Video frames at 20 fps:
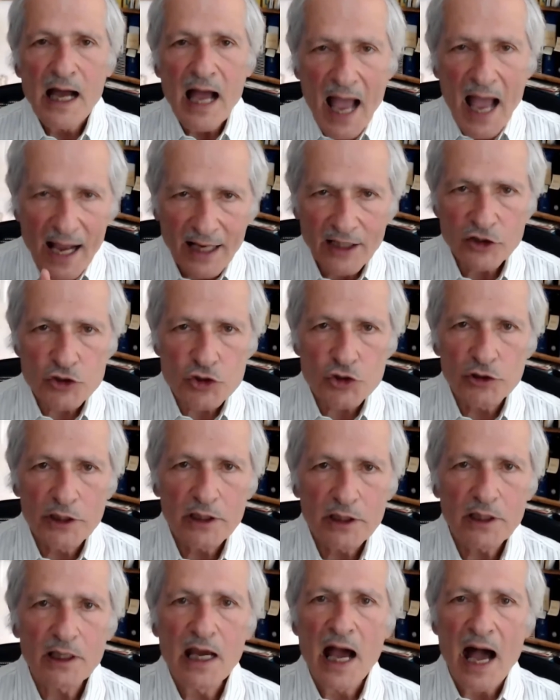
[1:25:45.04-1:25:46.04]

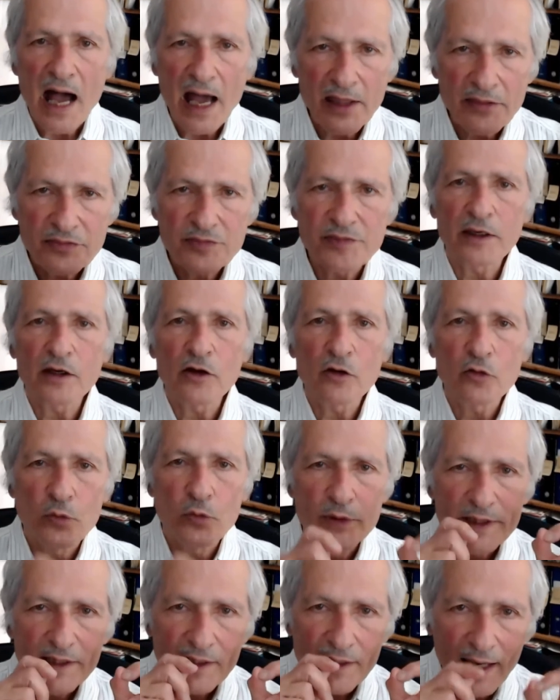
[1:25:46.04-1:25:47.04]
actually, I think
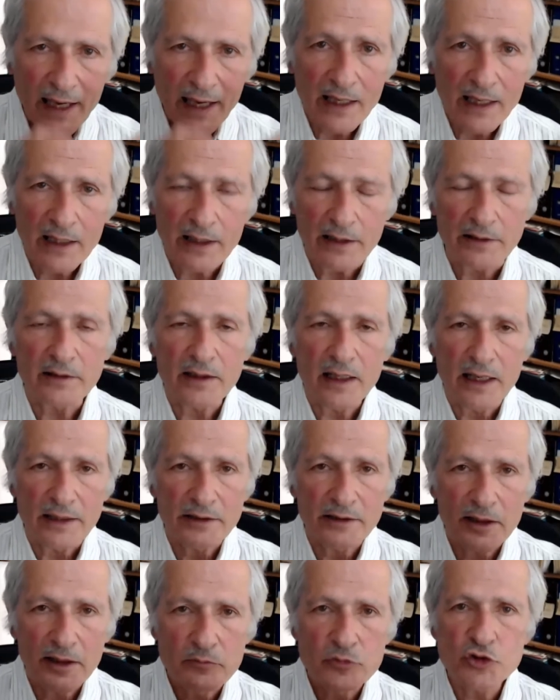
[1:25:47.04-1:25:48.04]
we can,
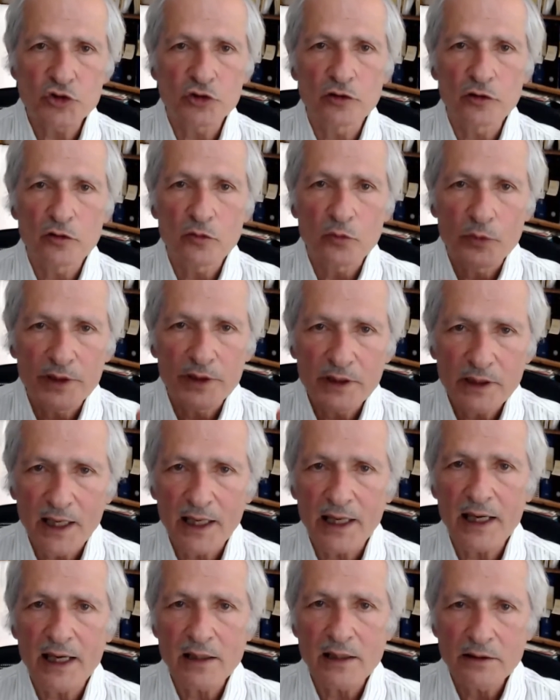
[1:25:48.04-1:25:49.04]
and I'm sure we
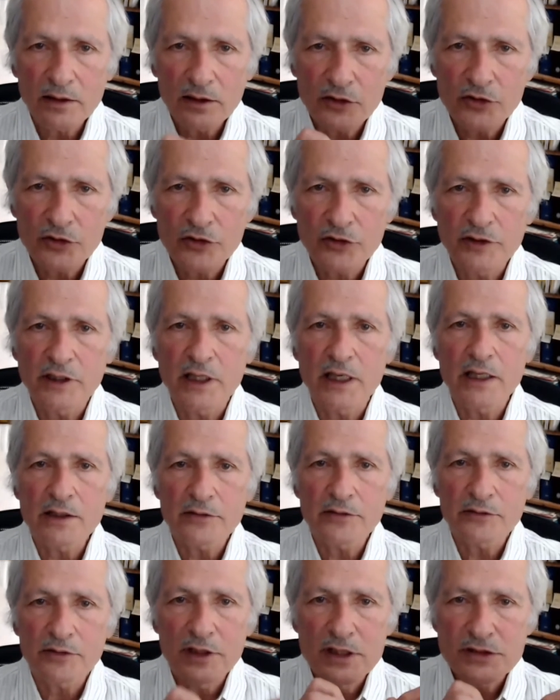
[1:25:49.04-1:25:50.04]
can create
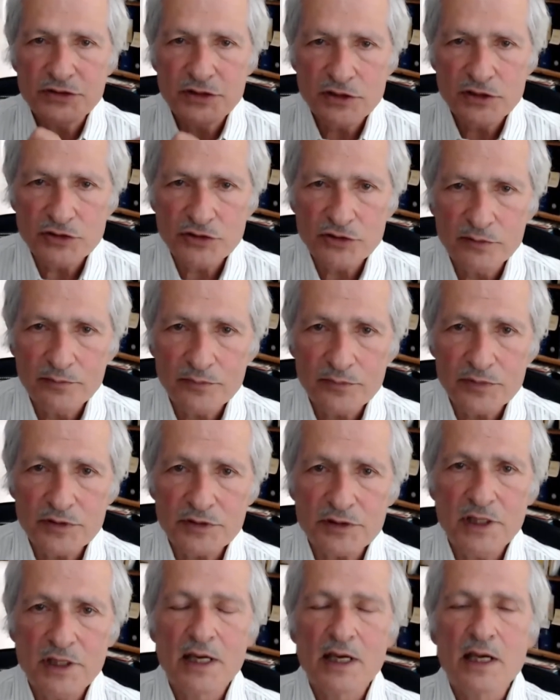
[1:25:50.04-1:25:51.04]
systems
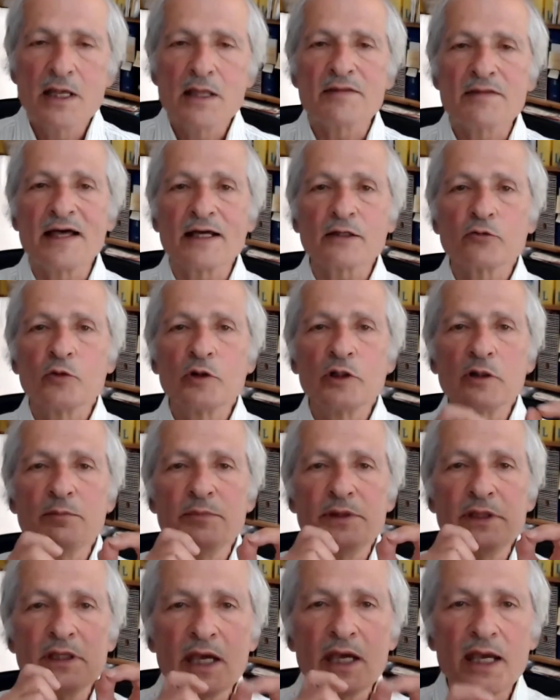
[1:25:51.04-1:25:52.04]
that will
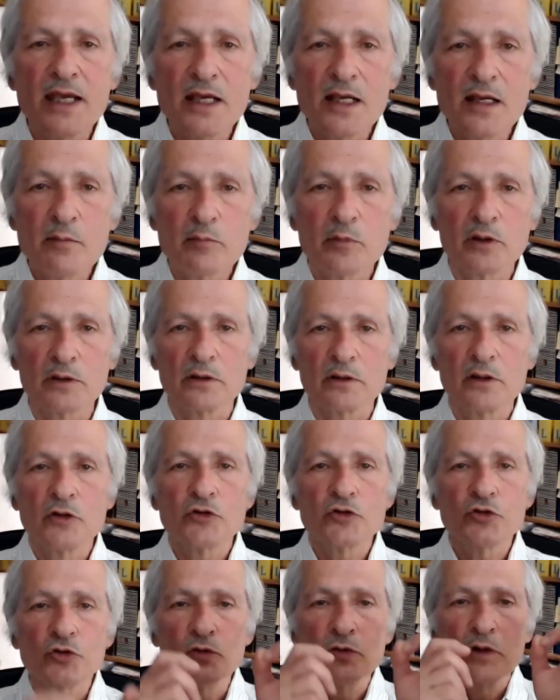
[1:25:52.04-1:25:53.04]
be able
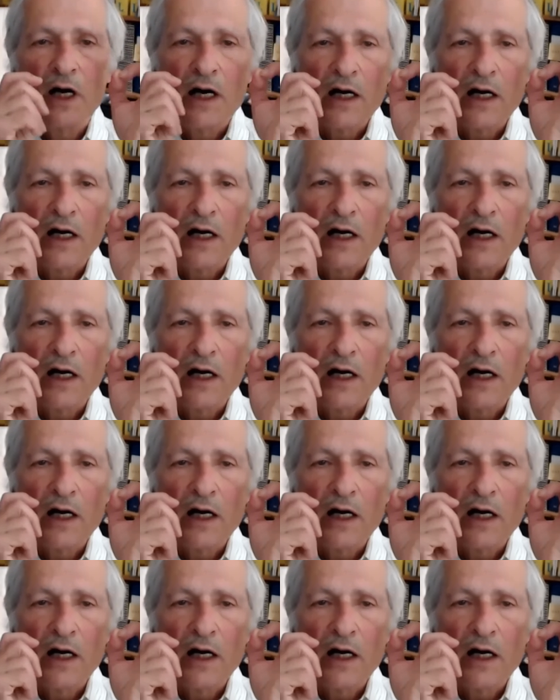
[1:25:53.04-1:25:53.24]
to